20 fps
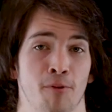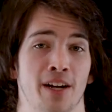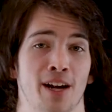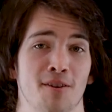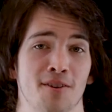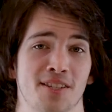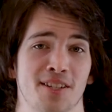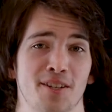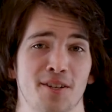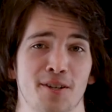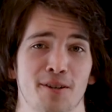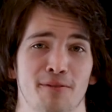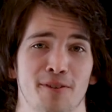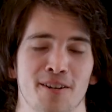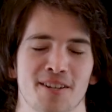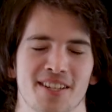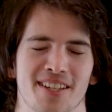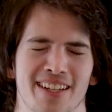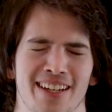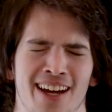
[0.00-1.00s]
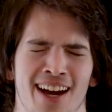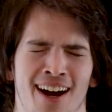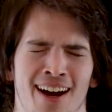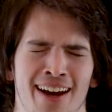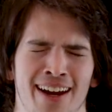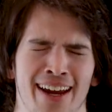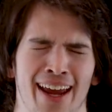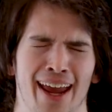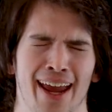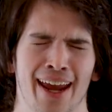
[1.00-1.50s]
When I was in university,
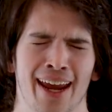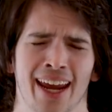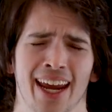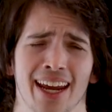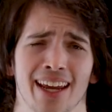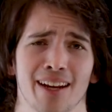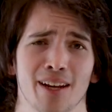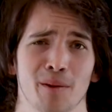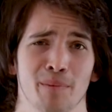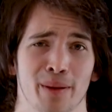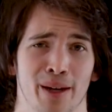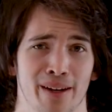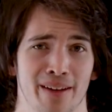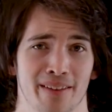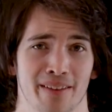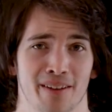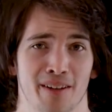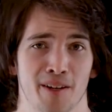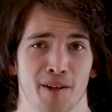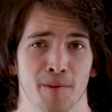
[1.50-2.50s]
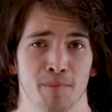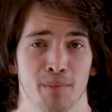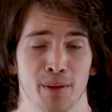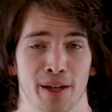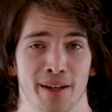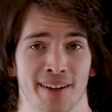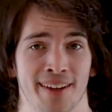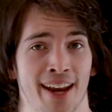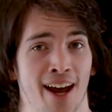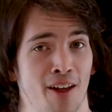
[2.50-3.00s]
I hated Python,
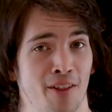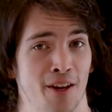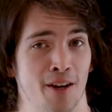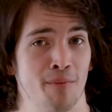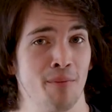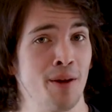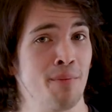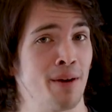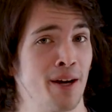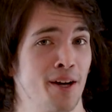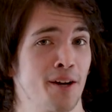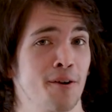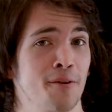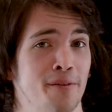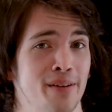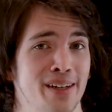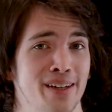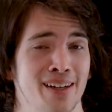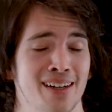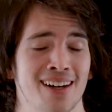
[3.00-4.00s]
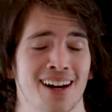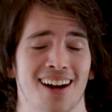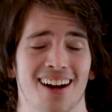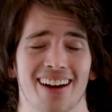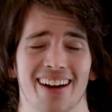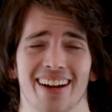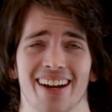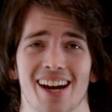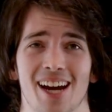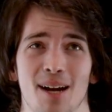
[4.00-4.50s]
but now that I'm in my career,
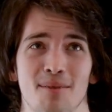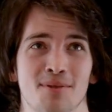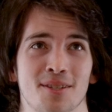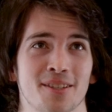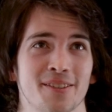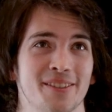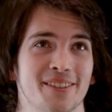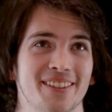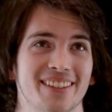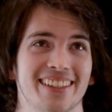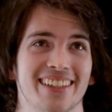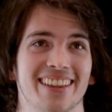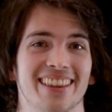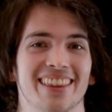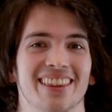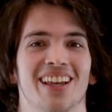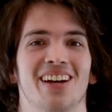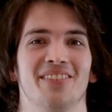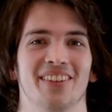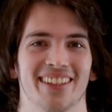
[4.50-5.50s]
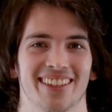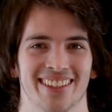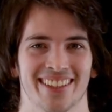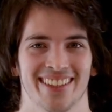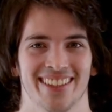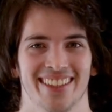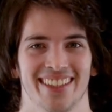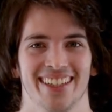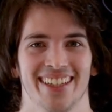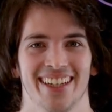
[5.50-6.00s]
I absolutely love it.
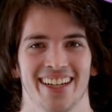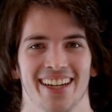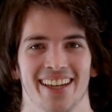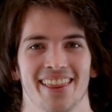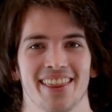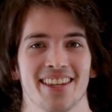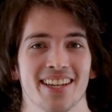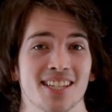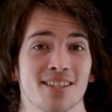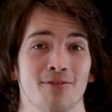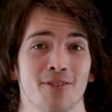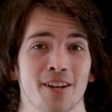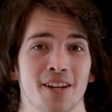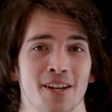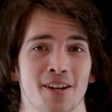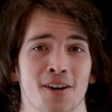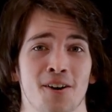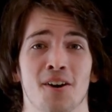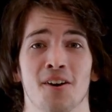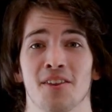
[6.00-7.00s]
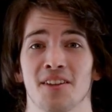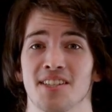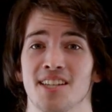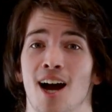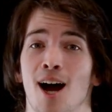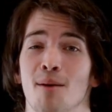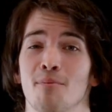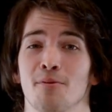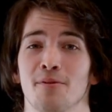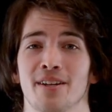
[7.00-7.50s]
This video are the
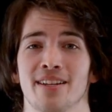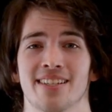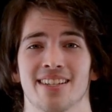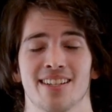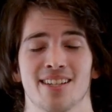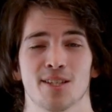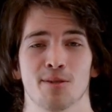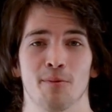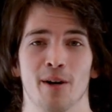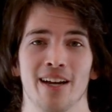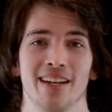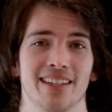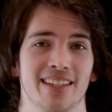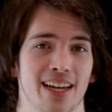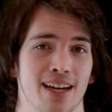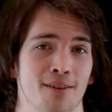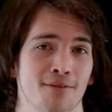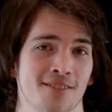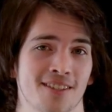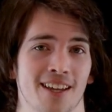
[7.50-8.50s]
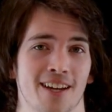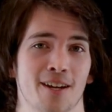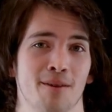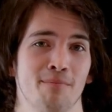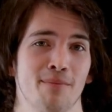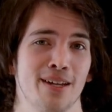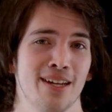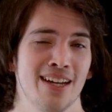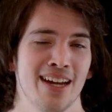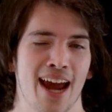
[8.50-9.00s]
top reasons why devs like
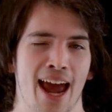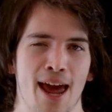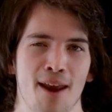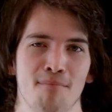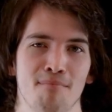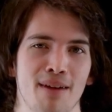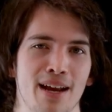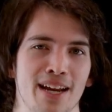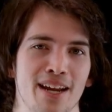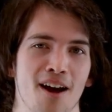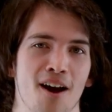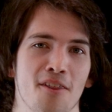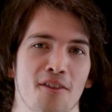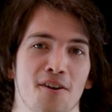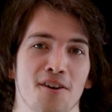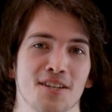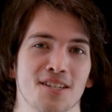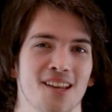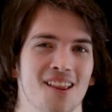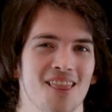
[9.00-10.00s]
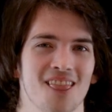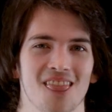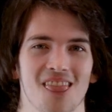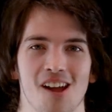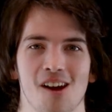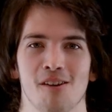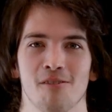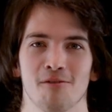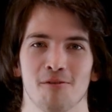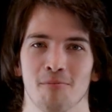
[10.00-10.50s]
me and many others
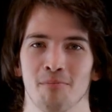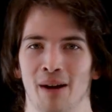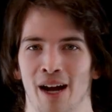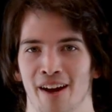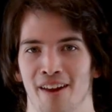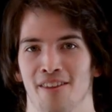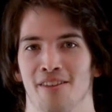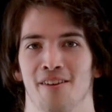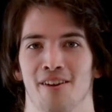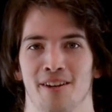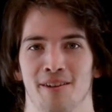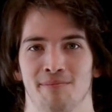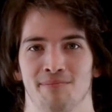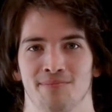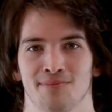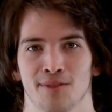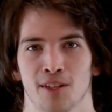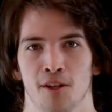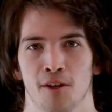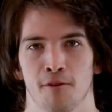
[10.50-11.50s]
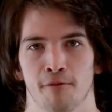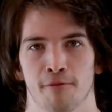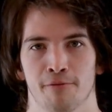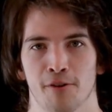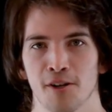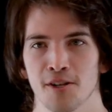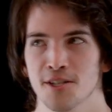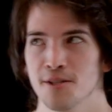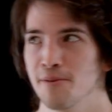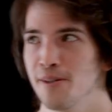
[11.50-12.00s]
love Python.
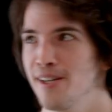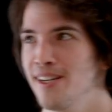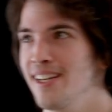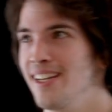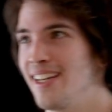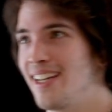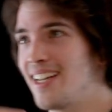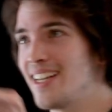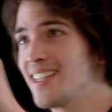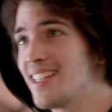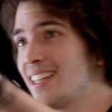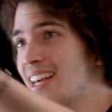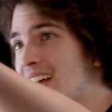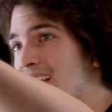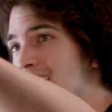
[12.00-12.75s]
First one is